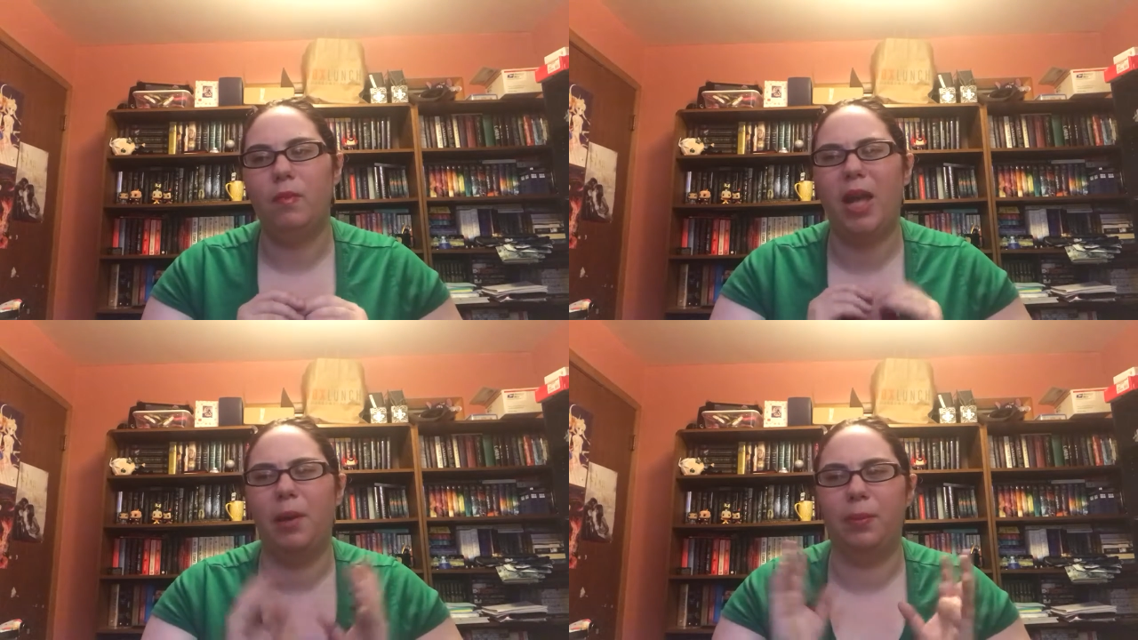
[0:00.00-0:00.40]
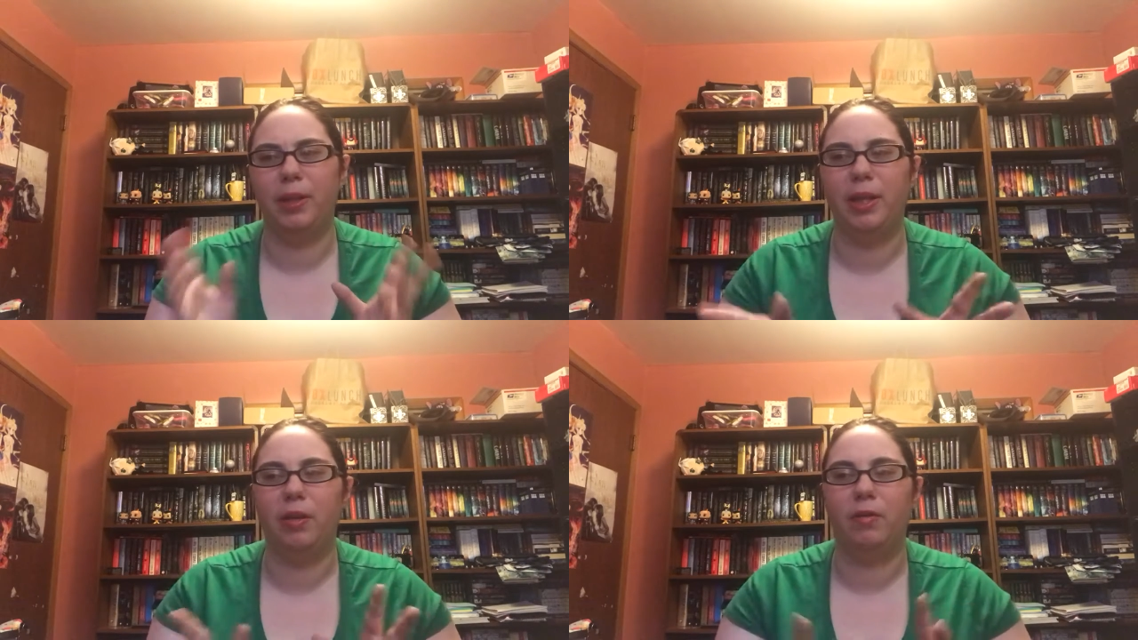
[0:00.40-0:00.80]
And I
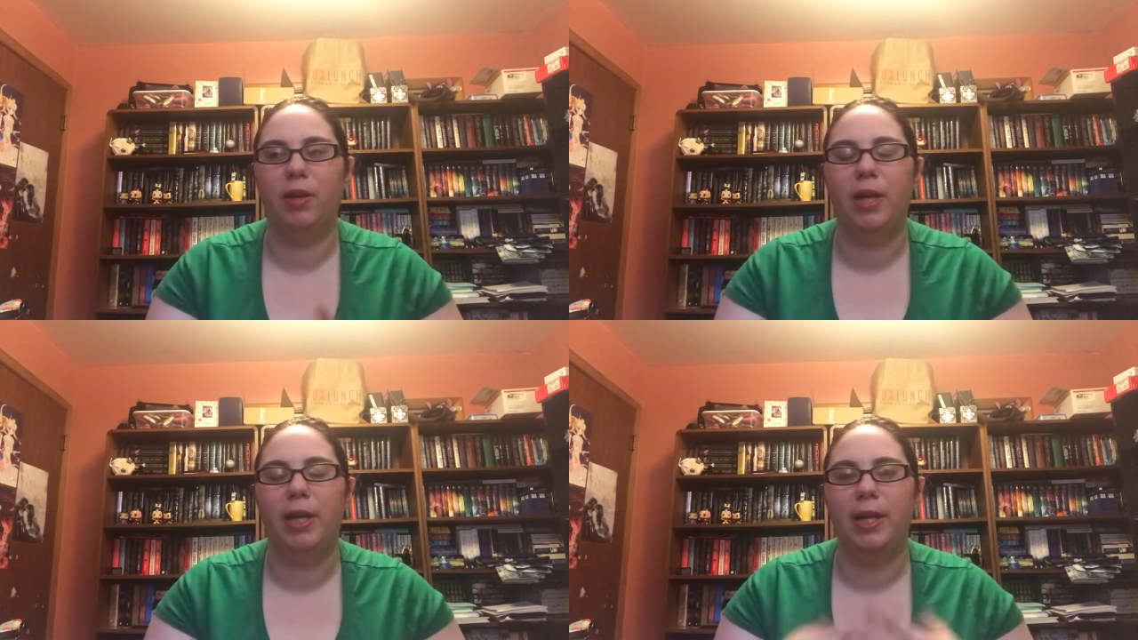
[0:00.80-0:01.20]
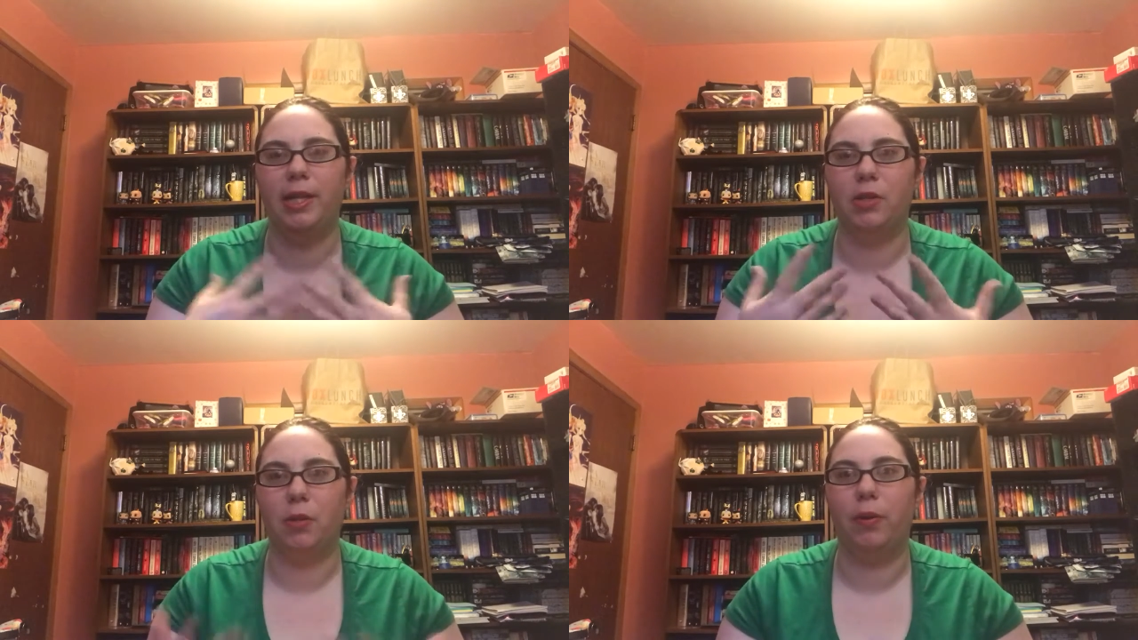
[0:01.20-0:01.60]
believe
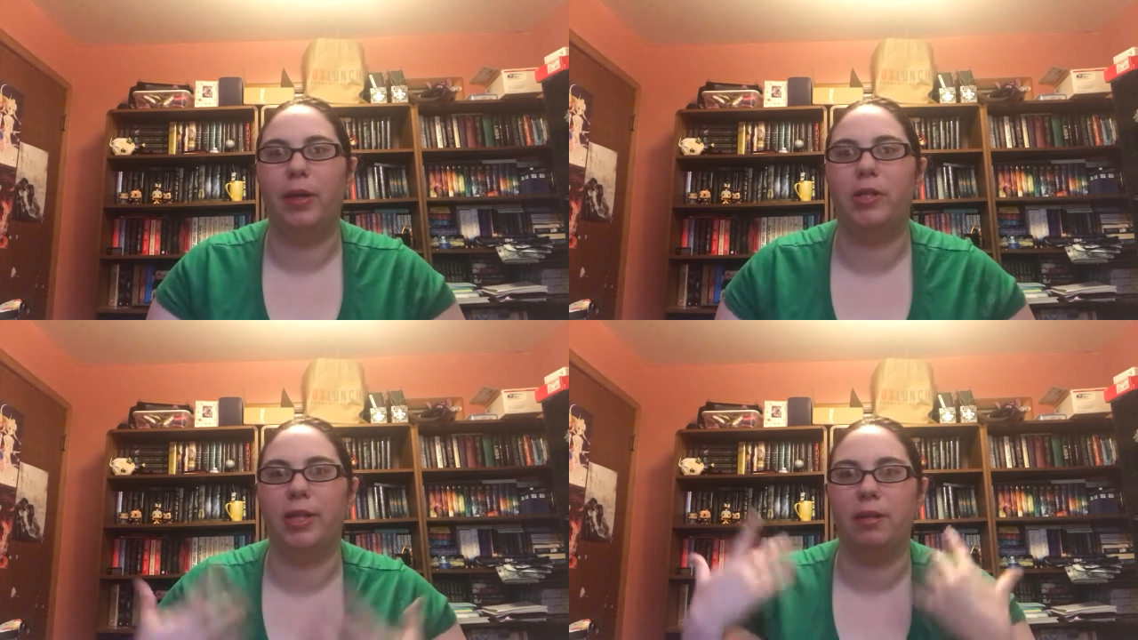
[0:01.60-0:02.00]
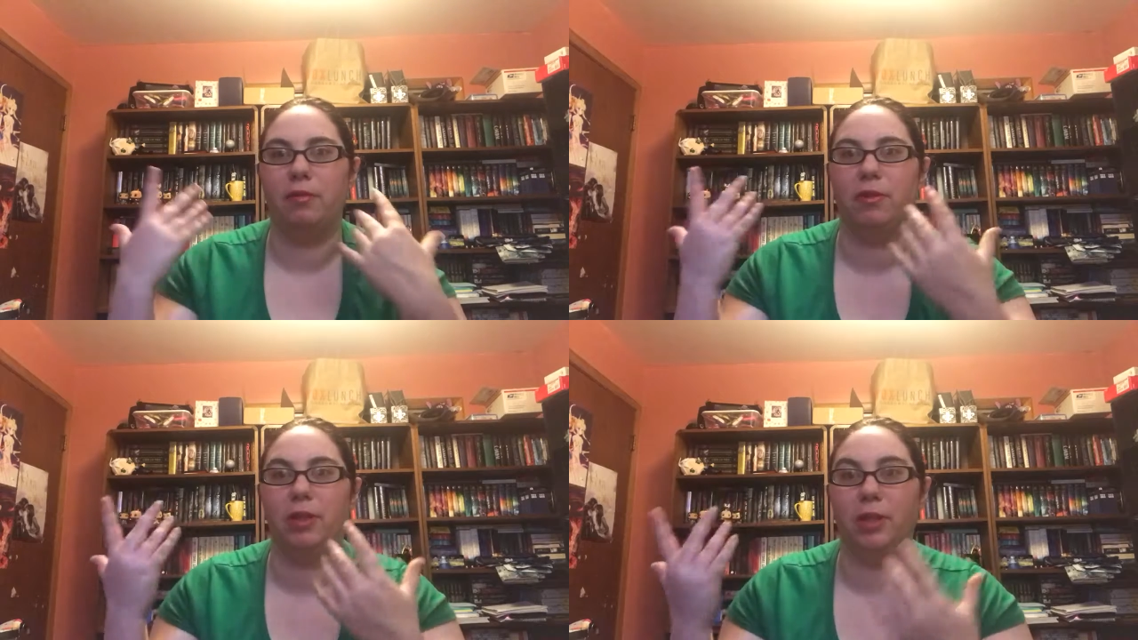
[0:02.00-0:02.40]
he's going to give